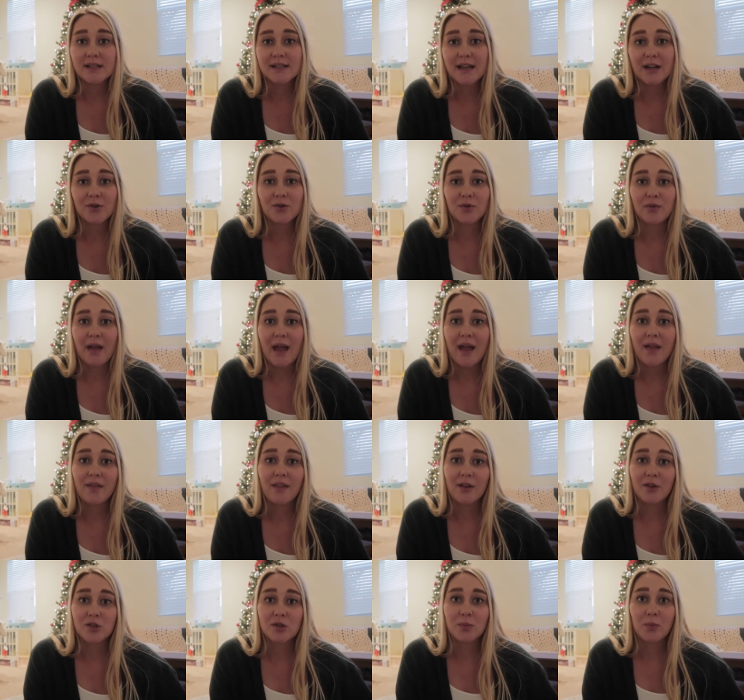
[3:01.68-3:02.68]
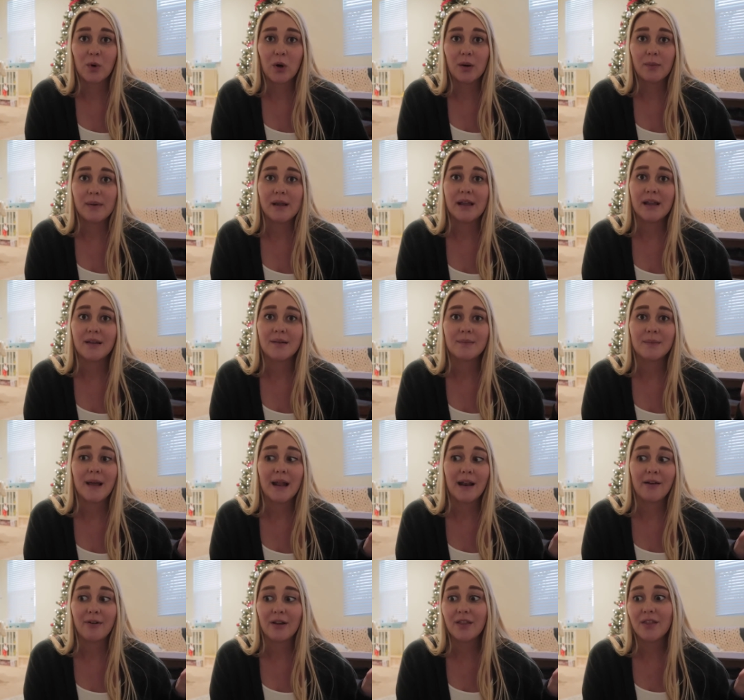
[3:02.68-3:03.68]
schedule that and they'll support me
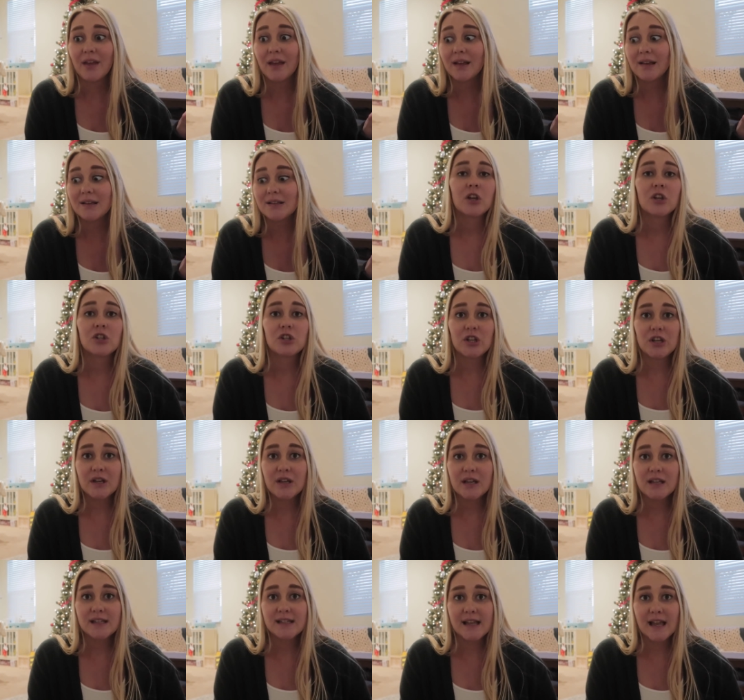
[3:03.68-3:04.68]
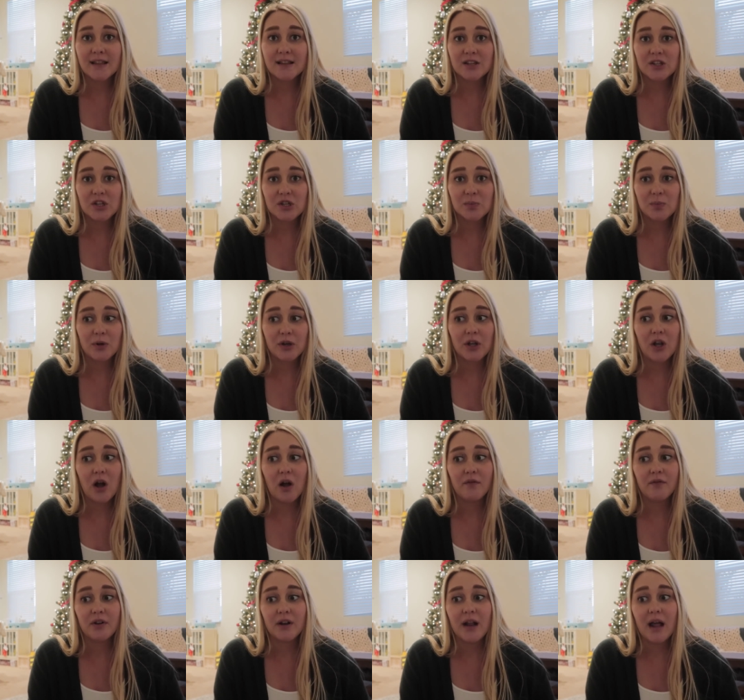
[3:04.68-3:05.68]
and everything. She said that she's pretty
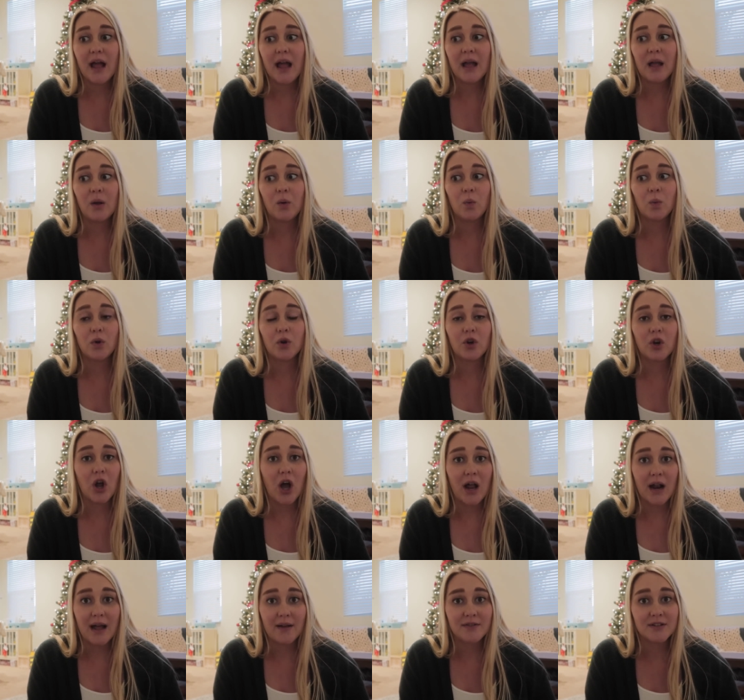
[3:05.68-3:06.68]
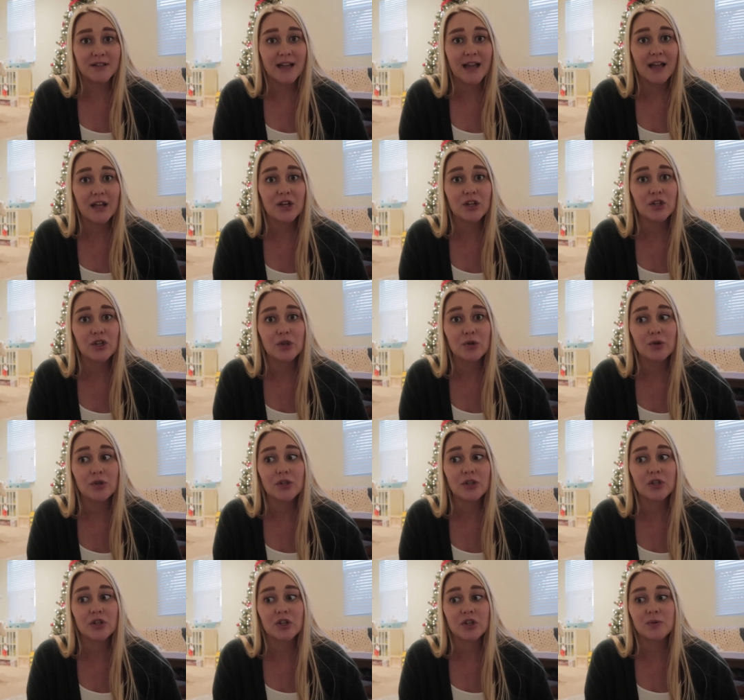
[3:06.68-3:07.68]
confident I will not have to get
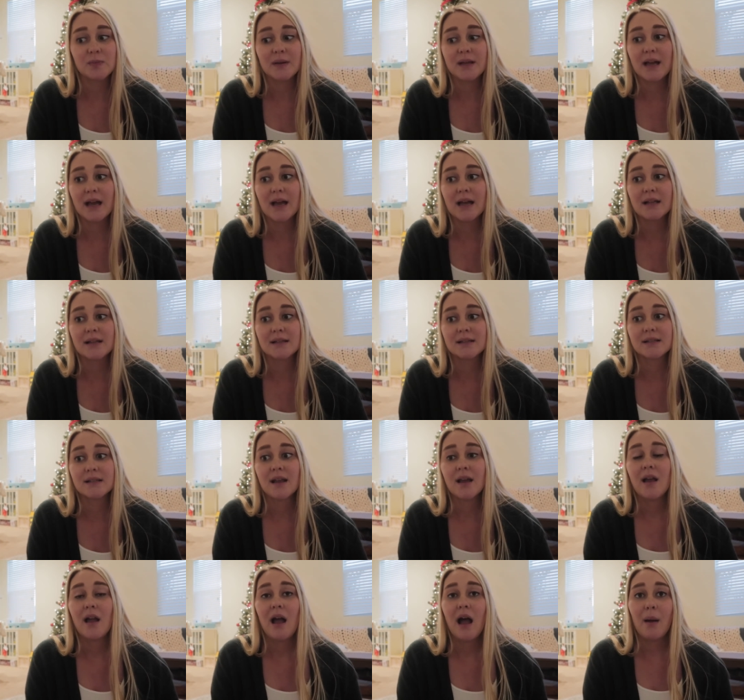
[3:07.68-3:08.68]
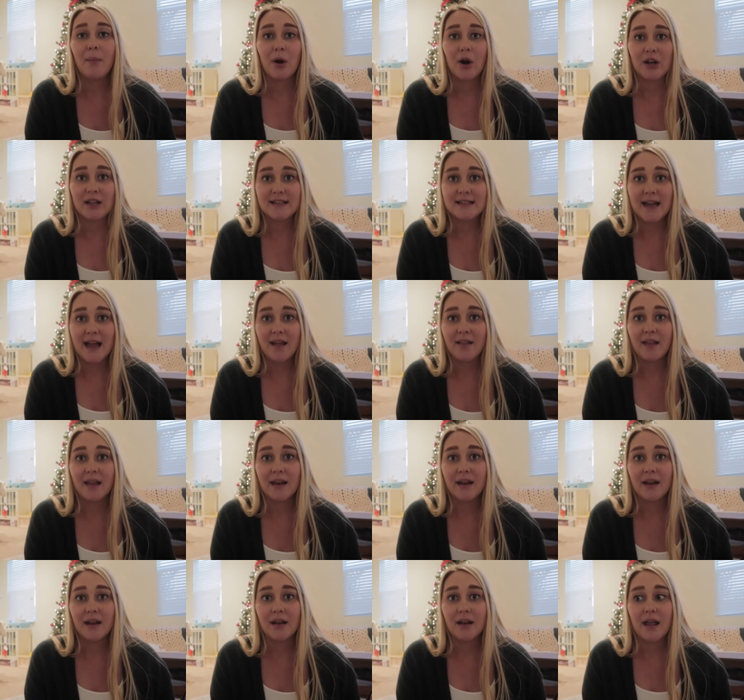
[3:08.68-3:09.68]
induced just because I'm already
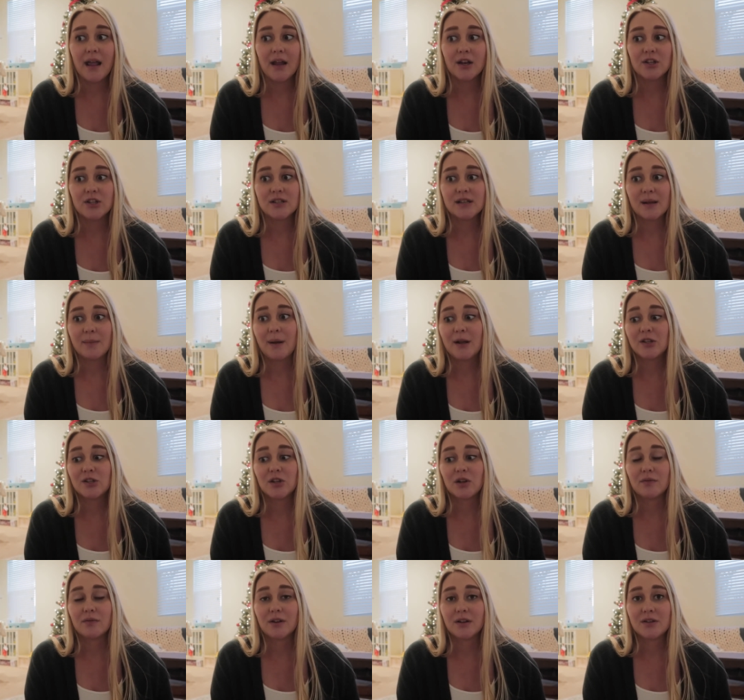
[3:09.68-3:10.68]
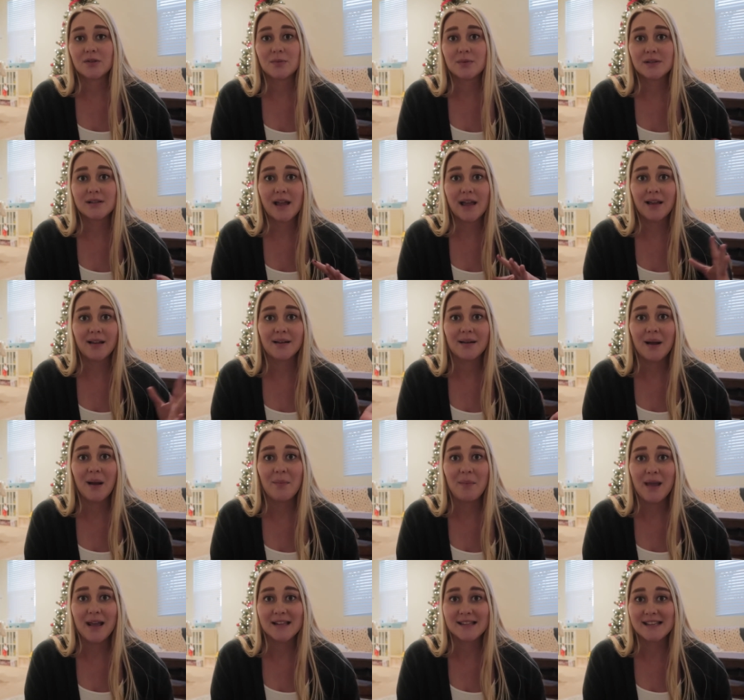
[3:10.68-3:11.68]
dilated, and she said my cervix was like
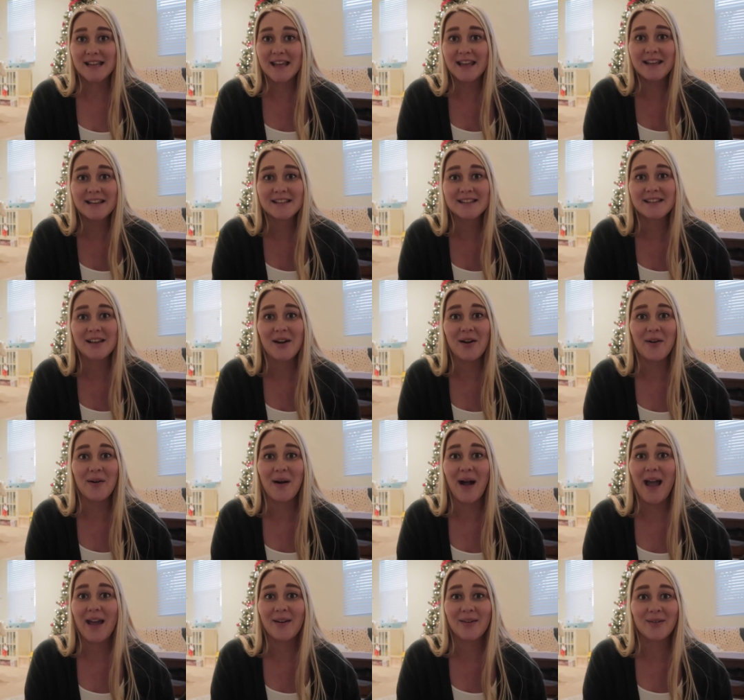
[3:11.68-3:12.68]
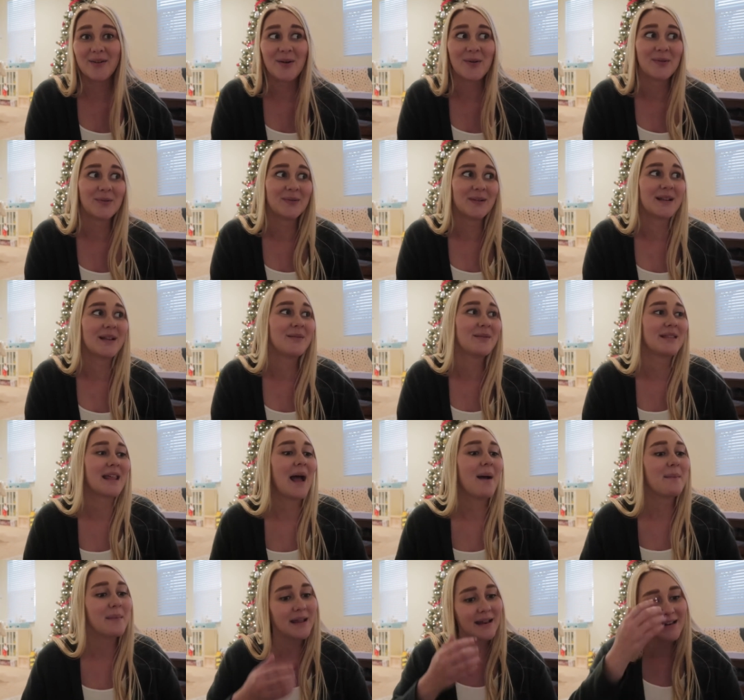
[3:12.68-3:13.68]
amazing. So I don't know really what
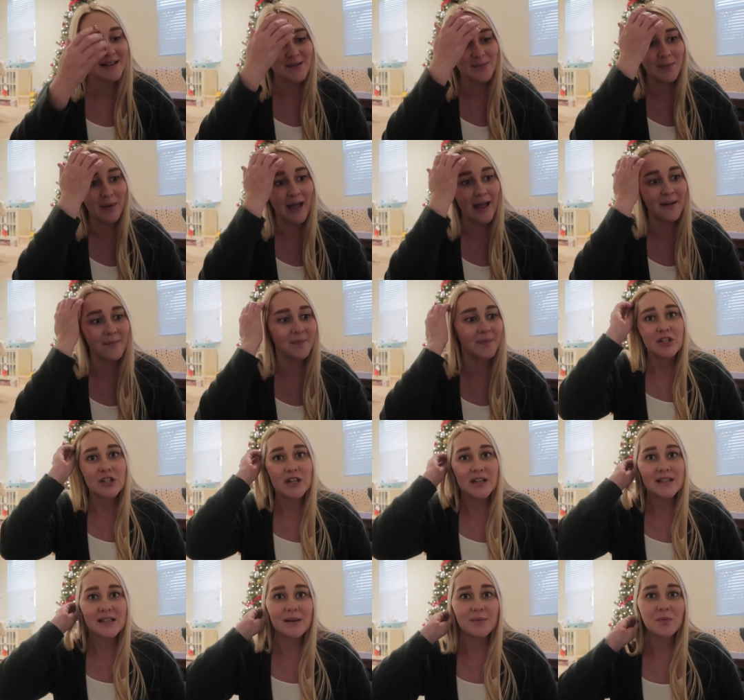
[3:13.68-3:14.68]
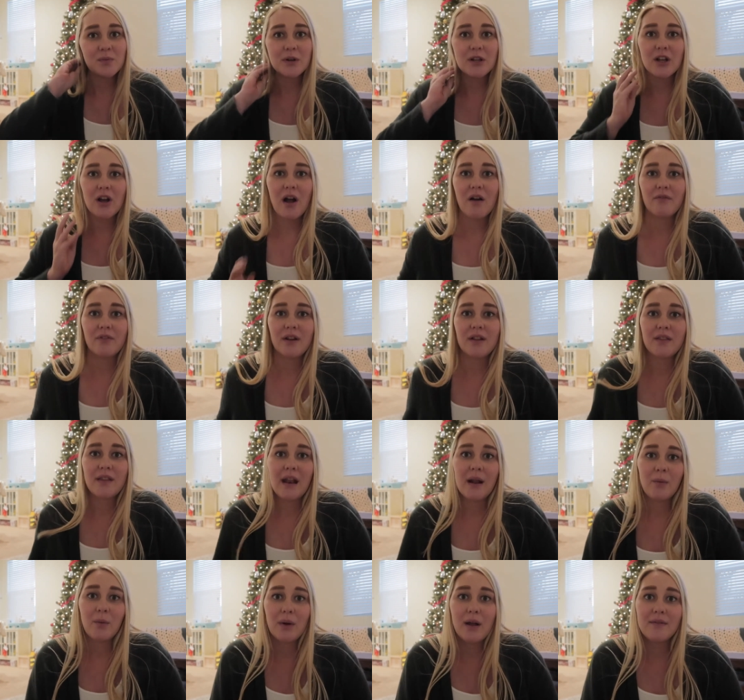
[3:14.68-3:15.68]
that means, but she seemed pretty confident
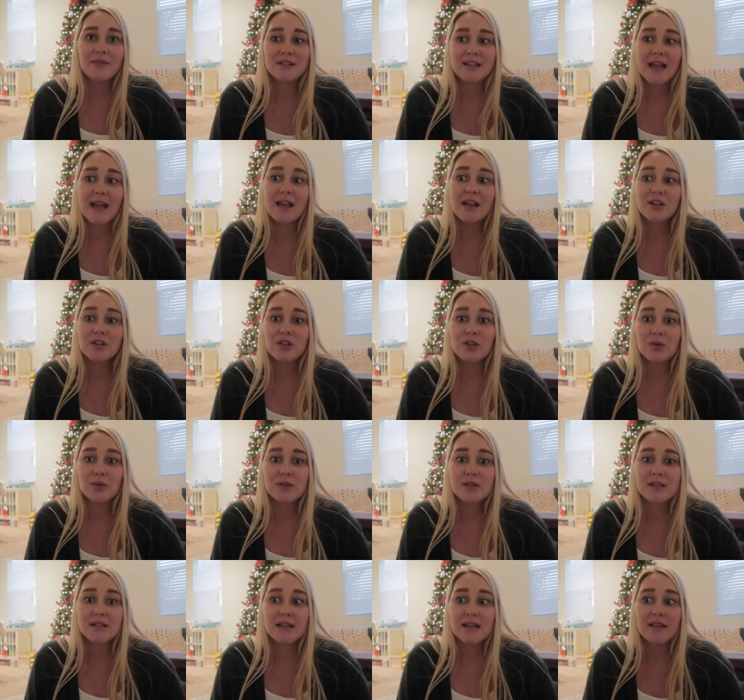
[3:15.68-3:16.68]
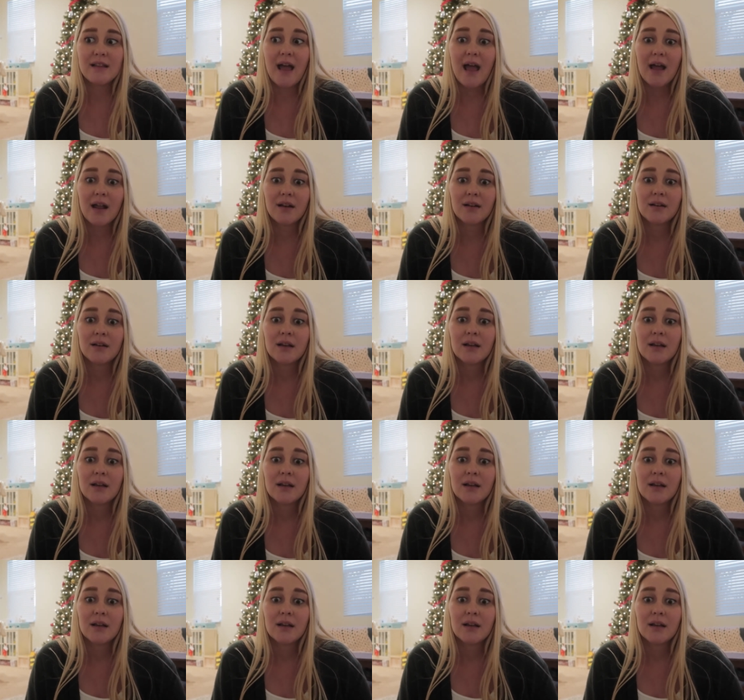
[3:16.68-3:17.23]
that I won't have to get induced and that